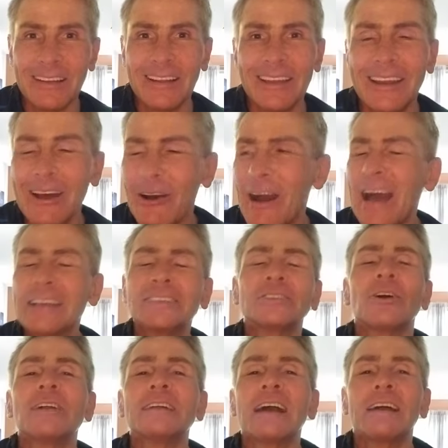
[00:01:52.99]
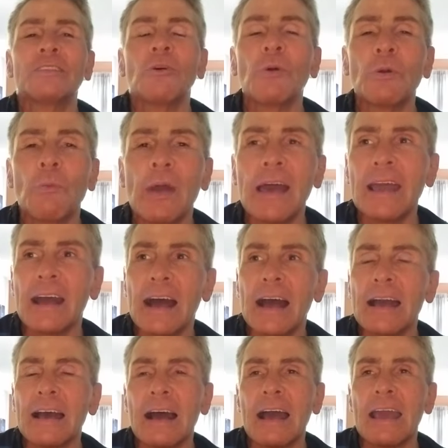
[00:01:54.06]
You know, I started the only way.
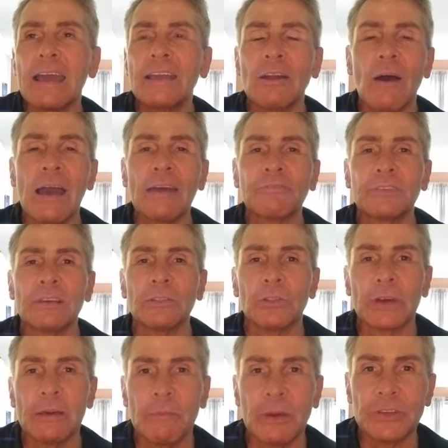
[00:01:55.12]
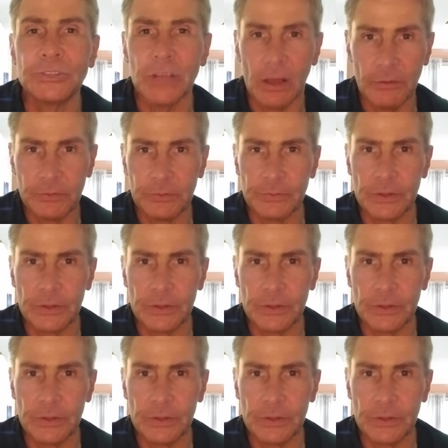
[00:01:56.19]
I have to look at myself.